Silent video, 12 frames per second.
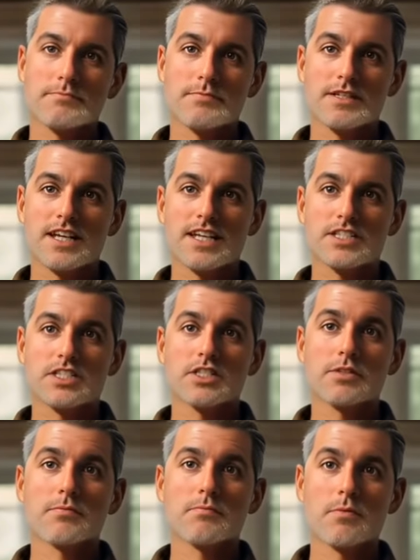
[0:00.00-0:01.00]

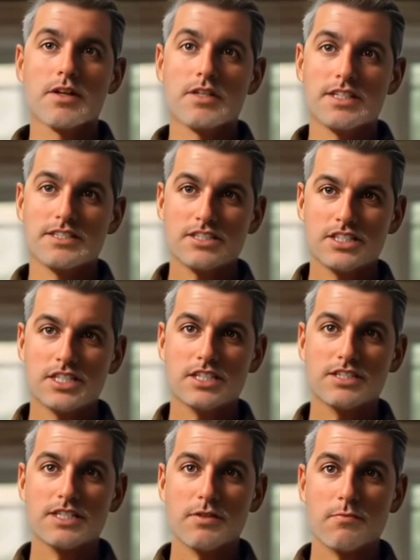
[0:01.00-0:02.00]
Yes, we are
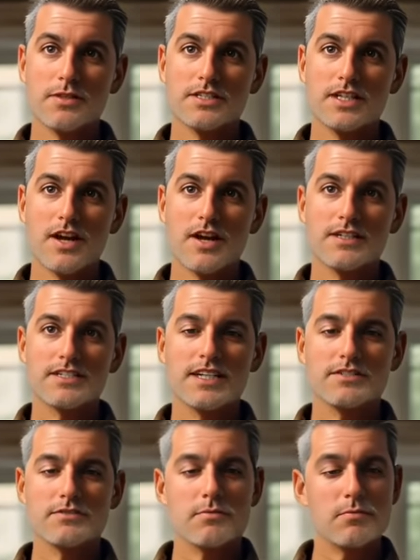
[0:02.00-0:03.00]
consistent with the
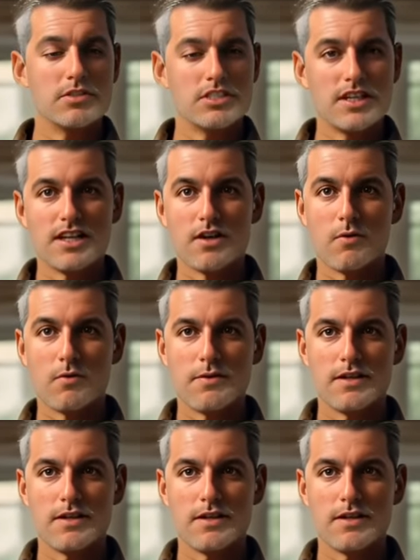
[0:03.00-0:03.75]
content from your channel